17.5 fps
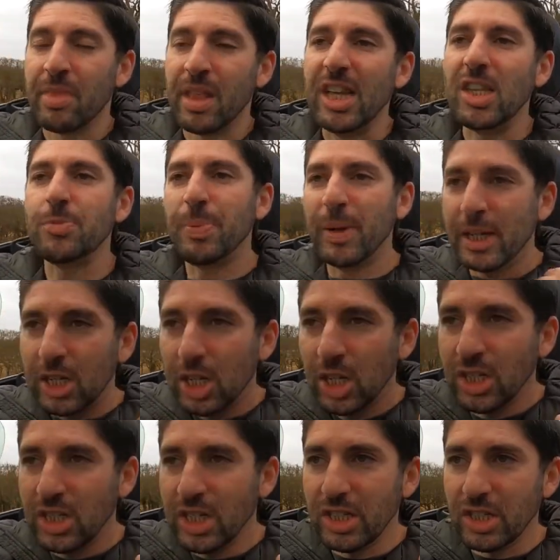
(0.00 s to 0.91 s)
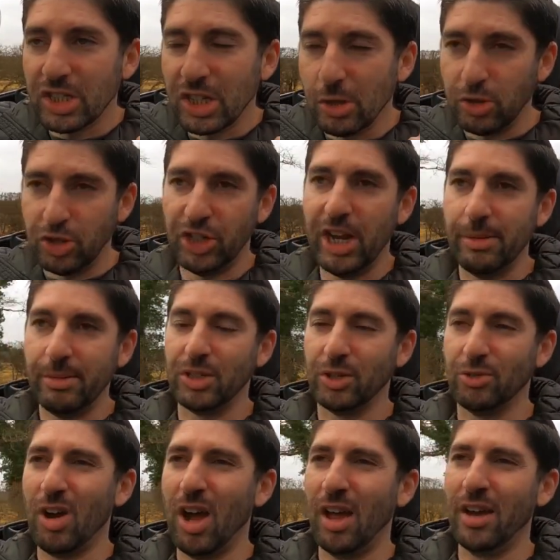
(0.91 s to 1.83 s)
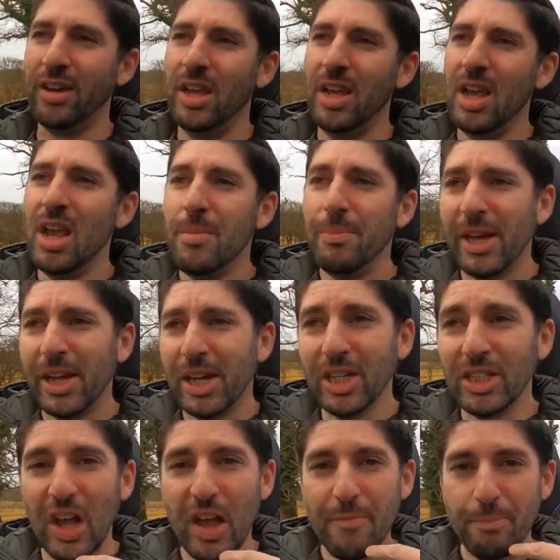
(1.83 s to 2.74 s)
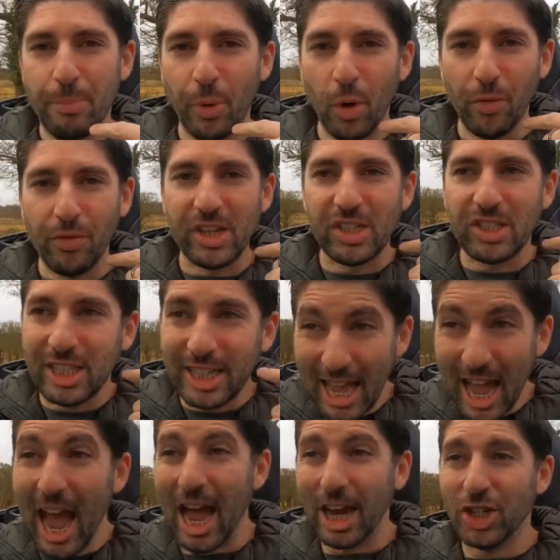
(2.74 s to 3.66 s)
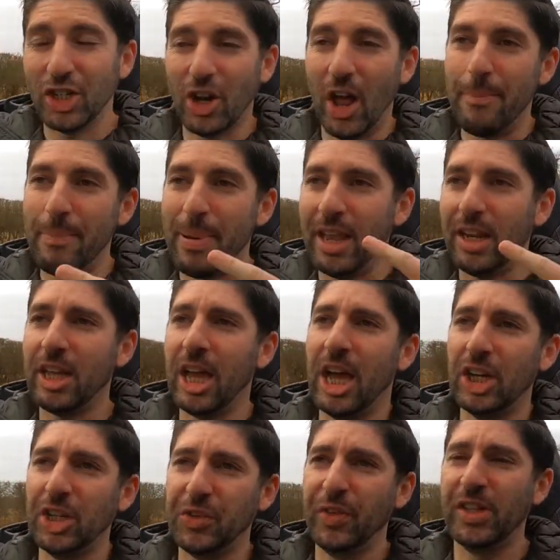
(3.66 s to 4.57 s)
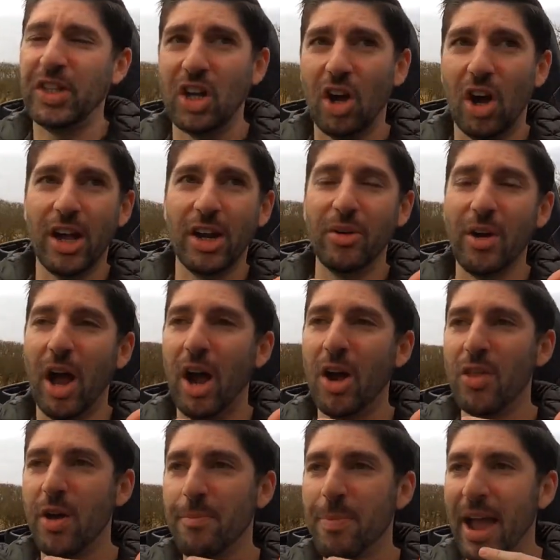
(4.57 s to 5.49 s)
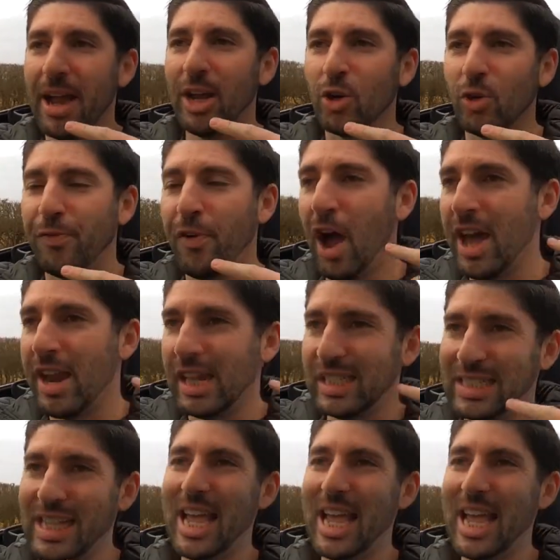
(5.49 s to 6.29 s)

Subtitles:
is because it's so cheap to run, because I bought this cash, I paid cash for this car, I don't owe the bank or finance